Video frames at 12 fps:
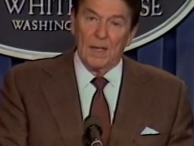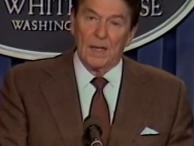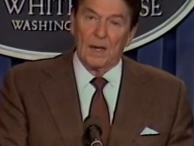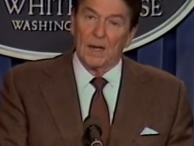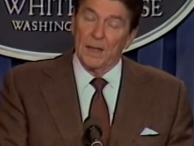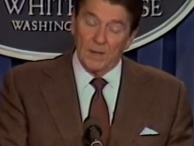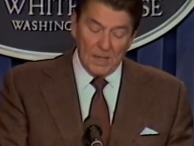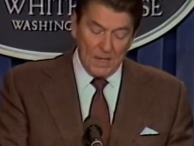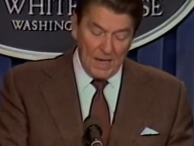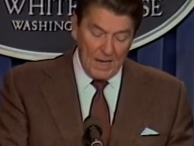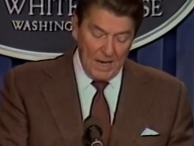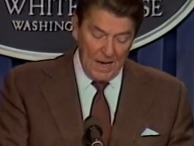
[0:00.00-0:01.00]
Now, later
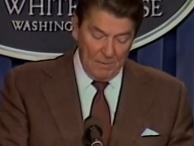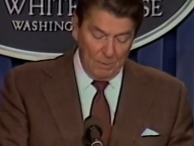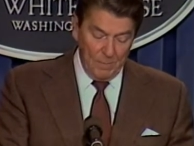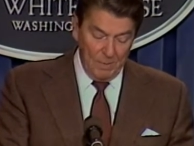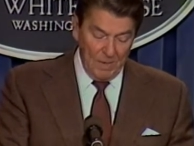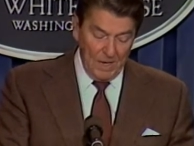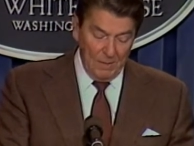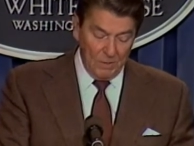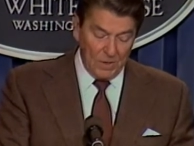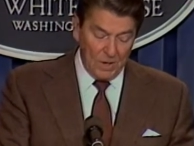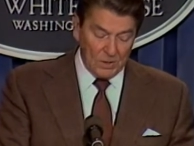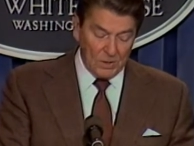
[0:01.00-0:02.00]
today, I will be meeting
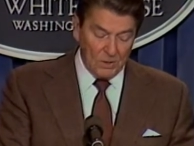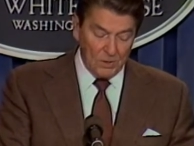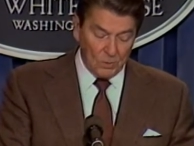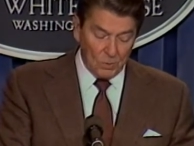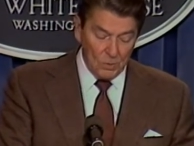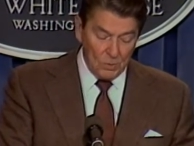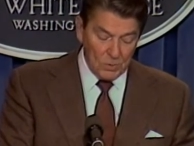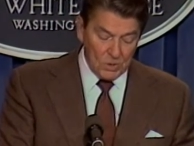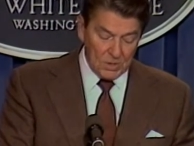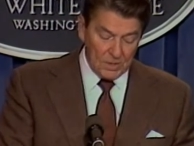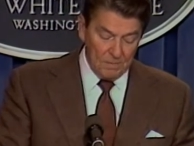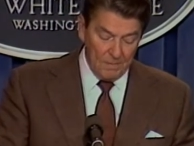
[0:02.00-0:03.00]
with Arturo
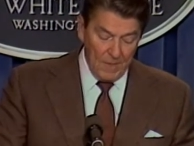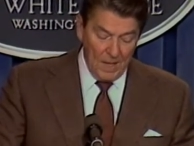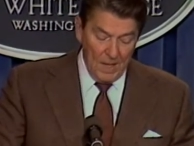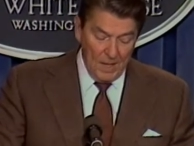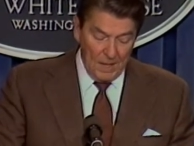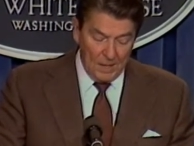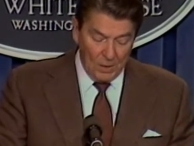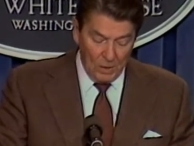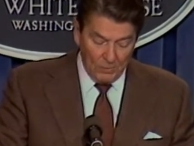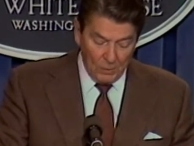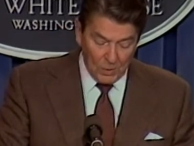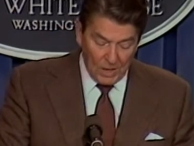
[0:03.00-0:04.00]
Cruz,
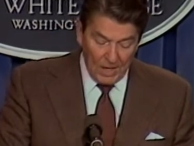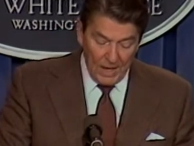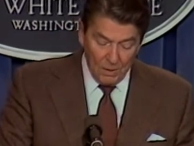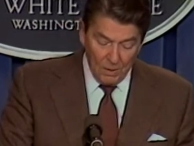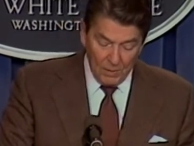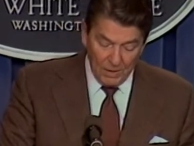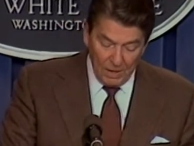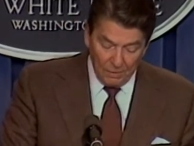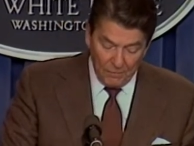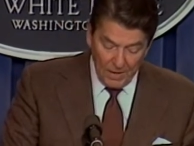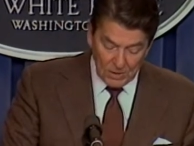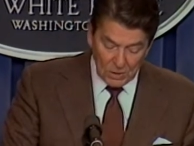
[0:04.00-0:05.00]
Adolfo Calero, and
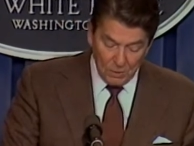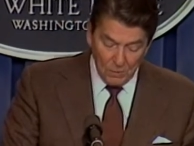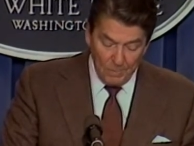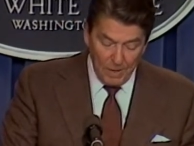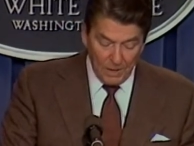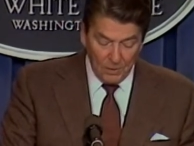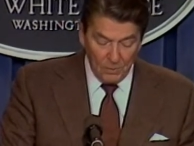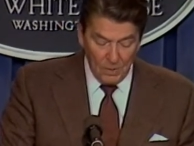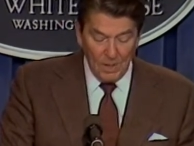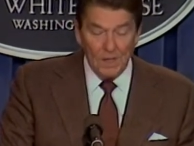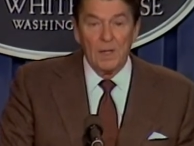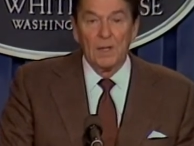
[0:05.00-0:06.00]
Alfonso Robelo
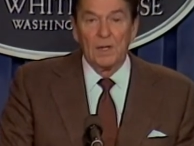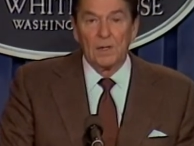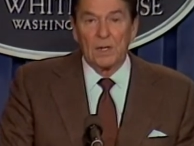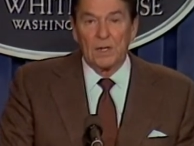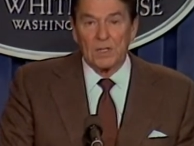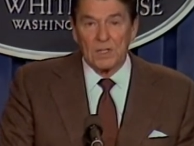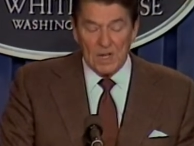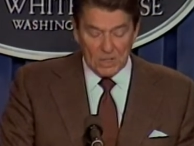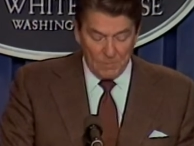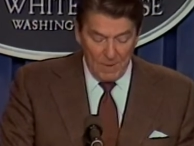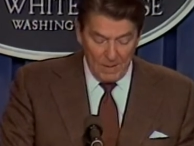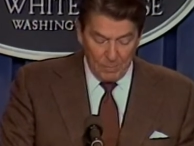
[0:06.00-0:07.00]
to
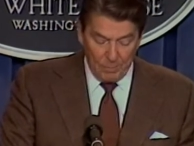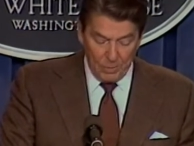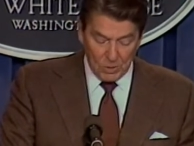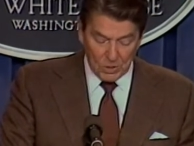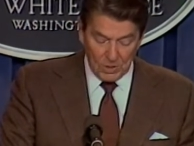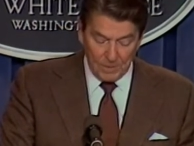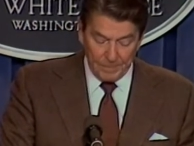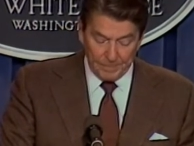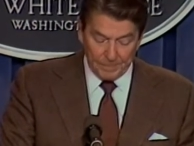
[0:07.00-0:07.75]
discuss my proposal.